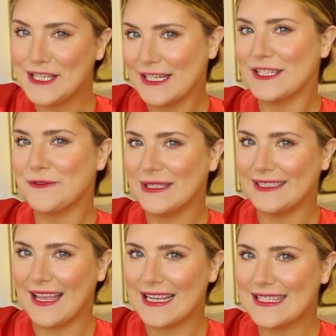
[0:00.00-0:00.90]
I just
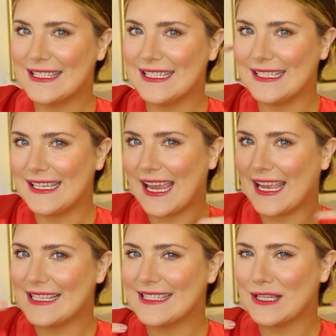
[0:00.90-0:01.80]
realized
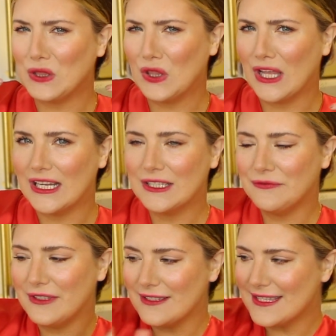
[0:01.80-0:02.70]
today's look
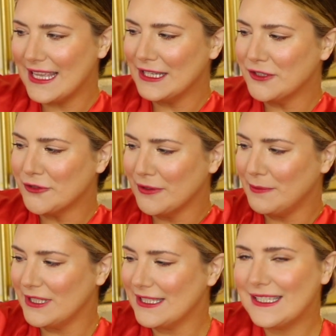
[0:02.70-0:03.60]
feels like a
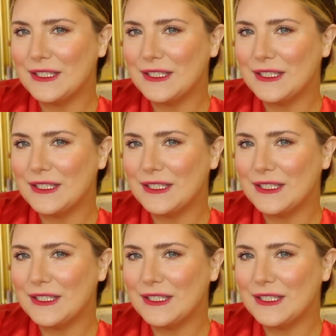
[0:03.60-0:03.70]
tribute